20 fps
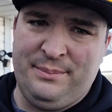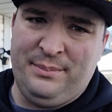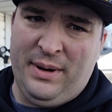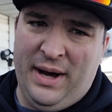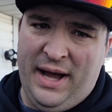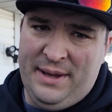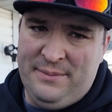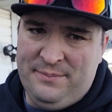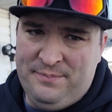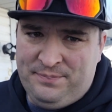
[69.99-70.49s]

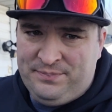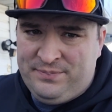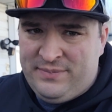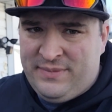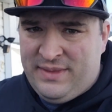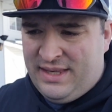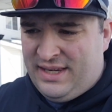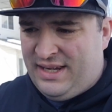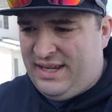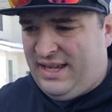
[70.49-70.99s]
but
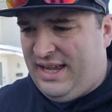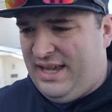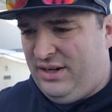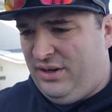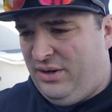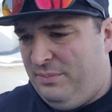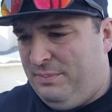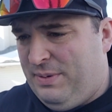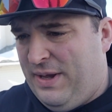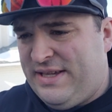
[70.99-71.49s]

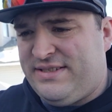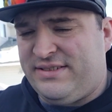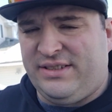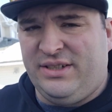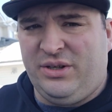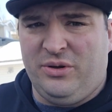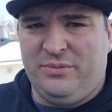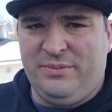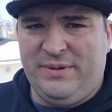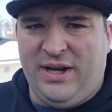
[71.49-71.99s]
it'll basically
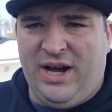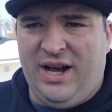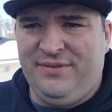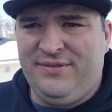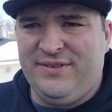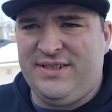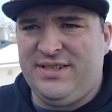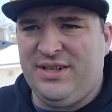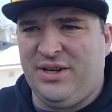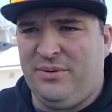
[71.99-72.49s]
hold me off
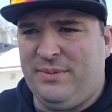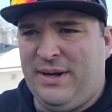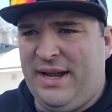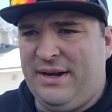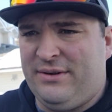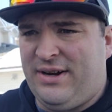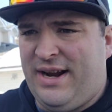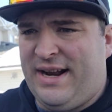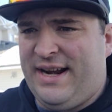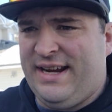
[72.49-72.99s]
until my
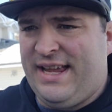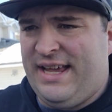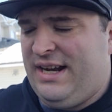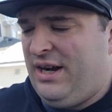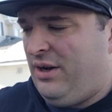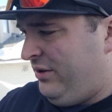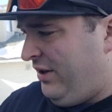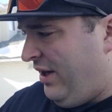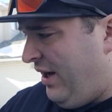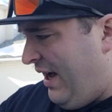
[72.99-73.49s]
Renegade
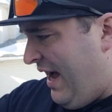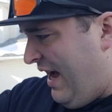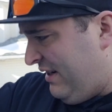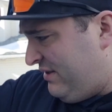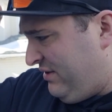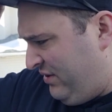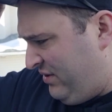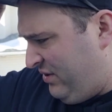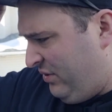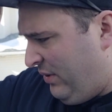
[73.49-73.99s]
Outlaw
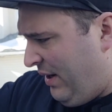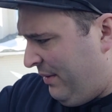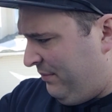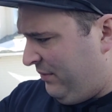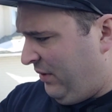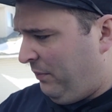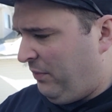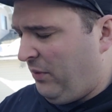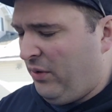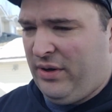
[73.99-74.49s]
axles show up, and
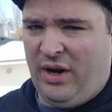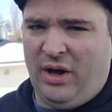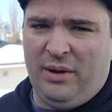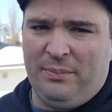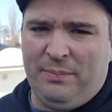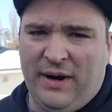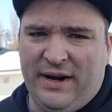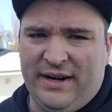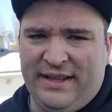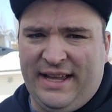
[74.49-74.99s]
I'll pull it all
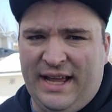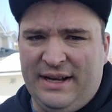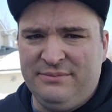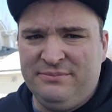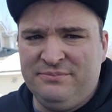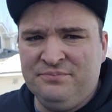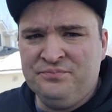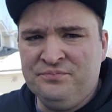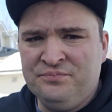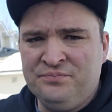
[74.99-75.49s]
apart again.
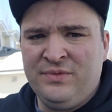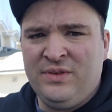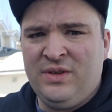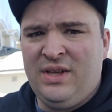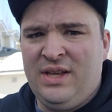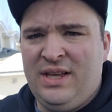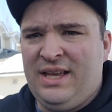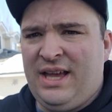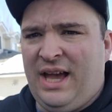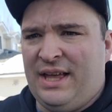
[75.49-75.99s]

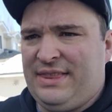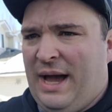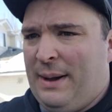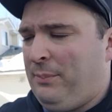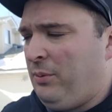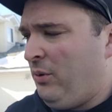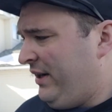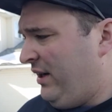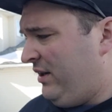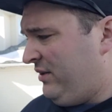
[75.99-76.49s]
At that
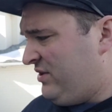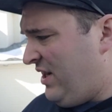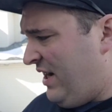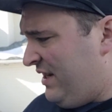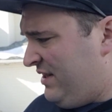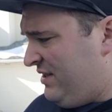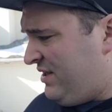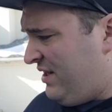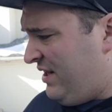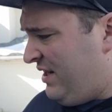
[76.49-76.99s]
point, I'll
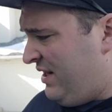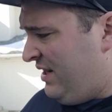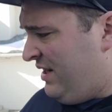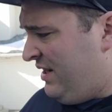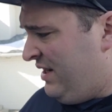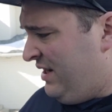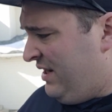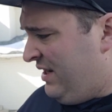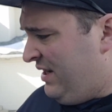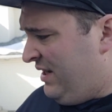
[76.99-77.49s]
change
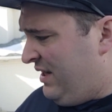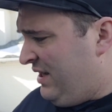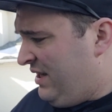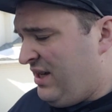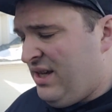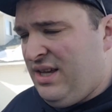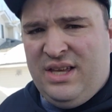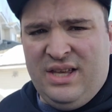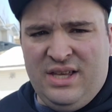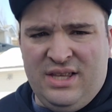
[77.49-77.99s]

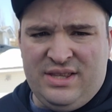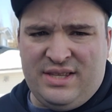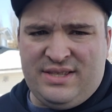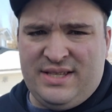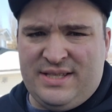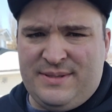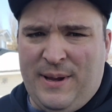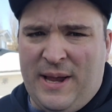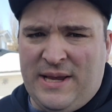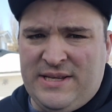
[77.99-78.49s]
the
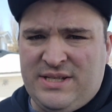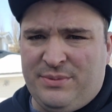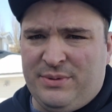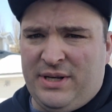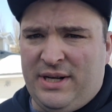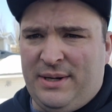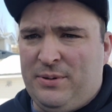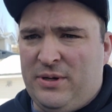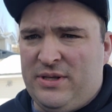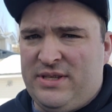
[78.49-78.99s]
suspension. We're
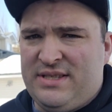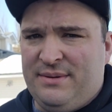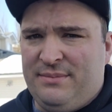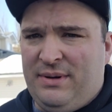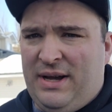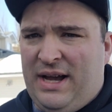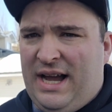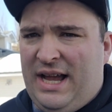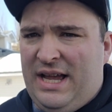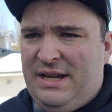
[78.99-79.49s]
going to put some
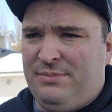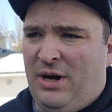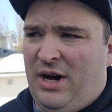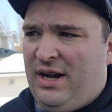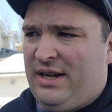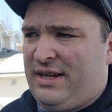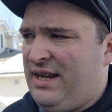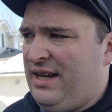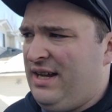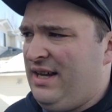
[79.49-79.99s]
Eibach